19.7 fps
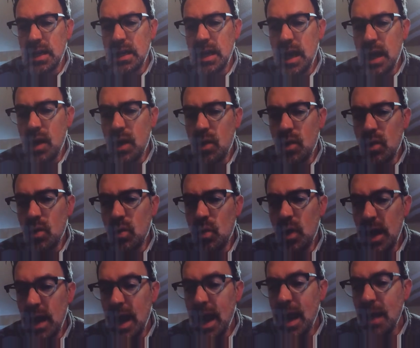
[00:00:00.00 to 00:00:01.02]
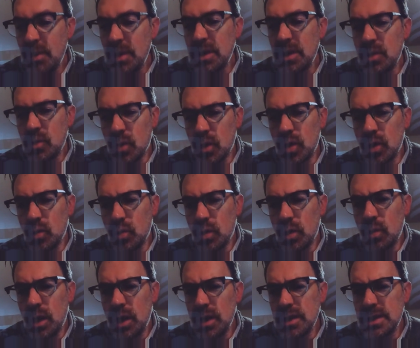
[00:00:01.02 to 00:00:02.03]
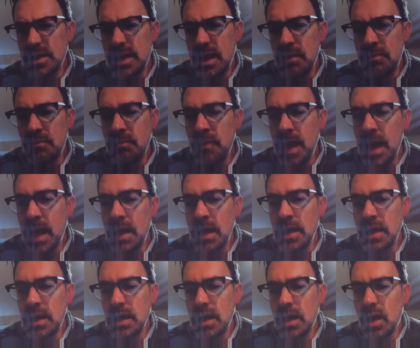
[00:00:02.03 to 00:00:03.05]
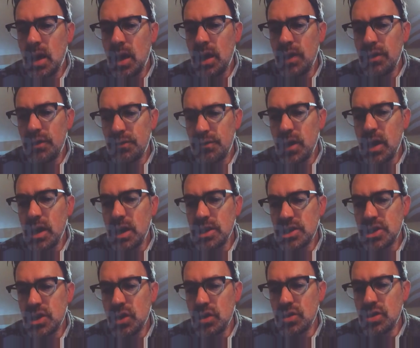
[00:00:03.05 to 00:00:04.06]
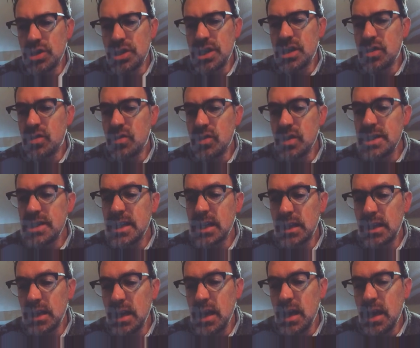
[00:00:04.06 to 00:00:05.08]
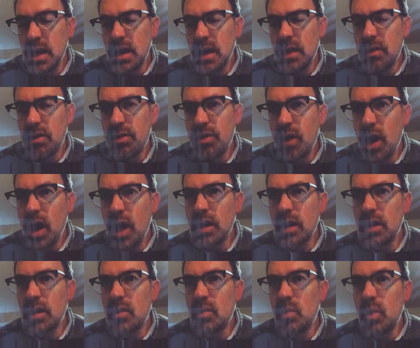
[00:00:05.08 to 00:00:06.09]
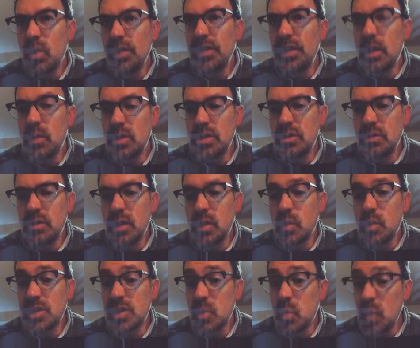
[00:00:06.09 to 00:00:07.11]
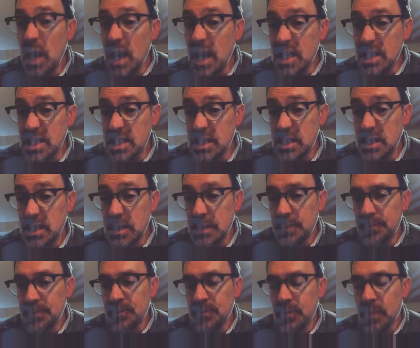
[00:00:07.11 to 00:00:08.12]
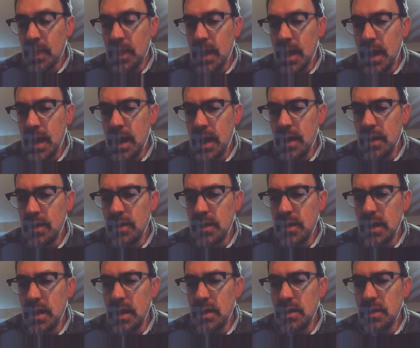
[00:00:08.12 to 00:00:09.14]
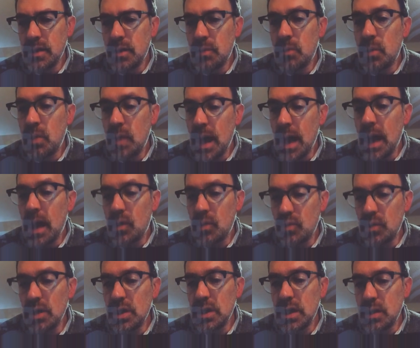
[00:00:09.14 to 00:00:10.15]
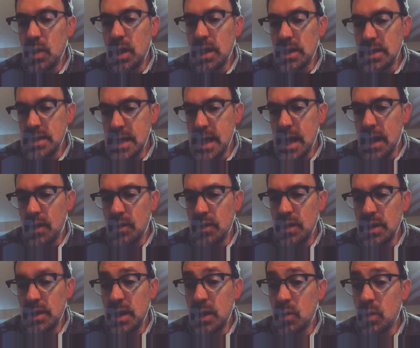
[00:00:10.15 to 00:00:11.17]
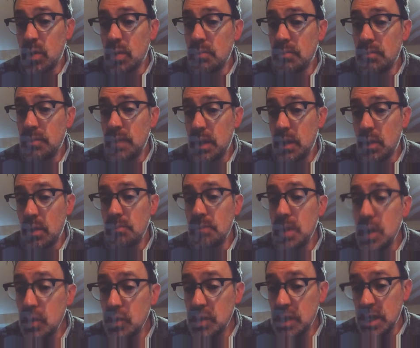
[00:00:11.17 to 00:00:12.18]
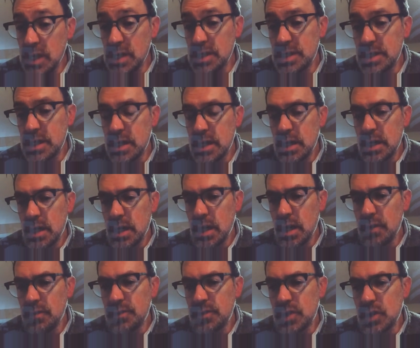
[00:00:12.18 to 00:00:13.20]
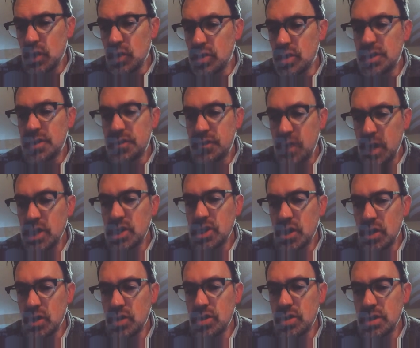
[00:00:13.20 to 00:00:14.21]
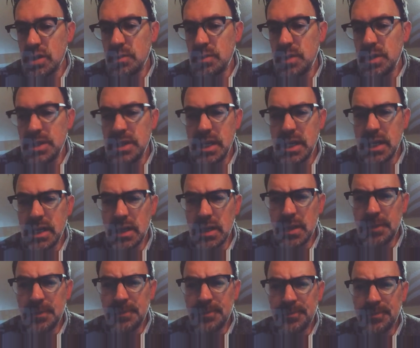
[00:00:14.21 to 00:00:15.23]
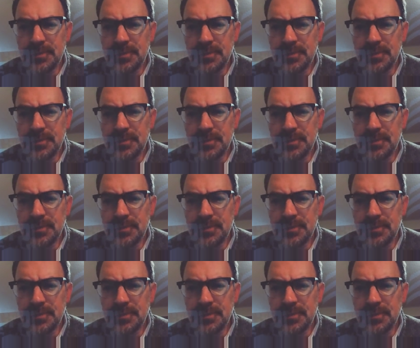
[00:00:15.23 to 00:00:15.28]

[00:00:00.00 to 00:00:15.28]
Now, what happened in World War I is that men on the front, soldiers increasingly thought what they were doing was a waste, and the morale really went down, and there were mutinies of soldiers, French soldiers in particular,